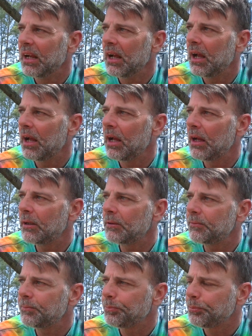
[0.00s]
And
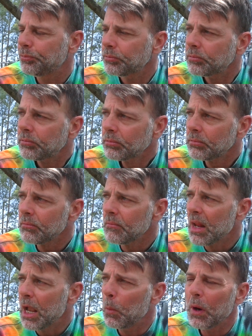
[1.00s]

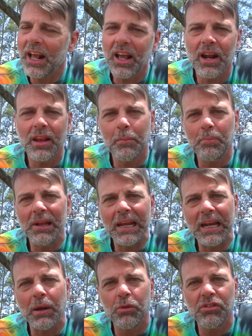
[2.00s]
when I got on the
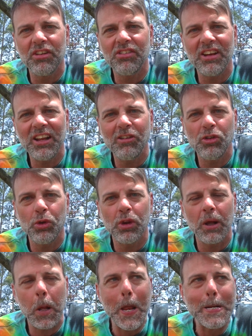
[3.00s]
plane, I was listening to
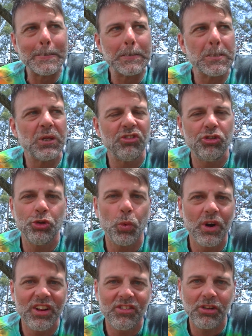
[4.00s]
the
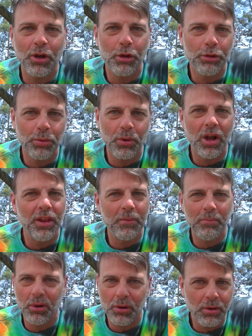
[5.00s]
stewardess go through all
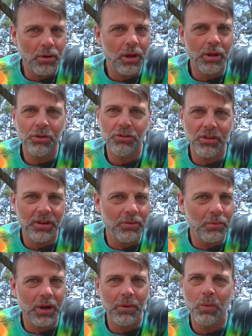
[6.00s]
the protocols on the
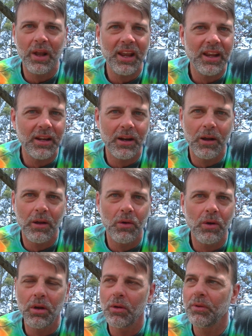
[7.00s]
runway, in
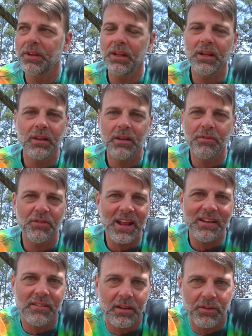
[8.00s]
the
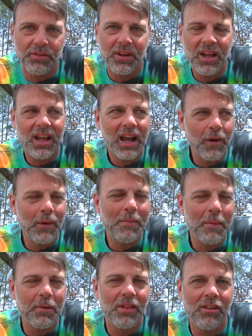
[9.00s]
event of, I
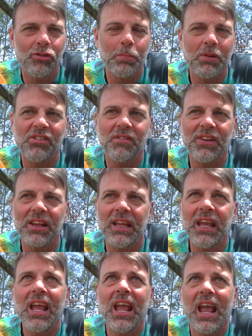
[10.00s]
remember this
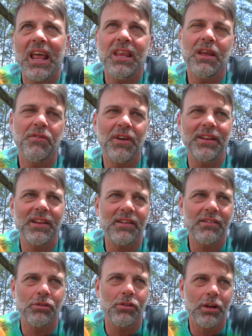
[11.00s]
specifically, in the event
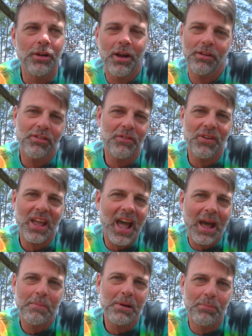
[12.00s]
that there's a loss of
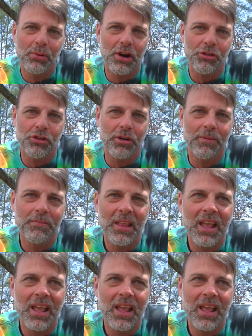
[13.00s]
cabin pressure,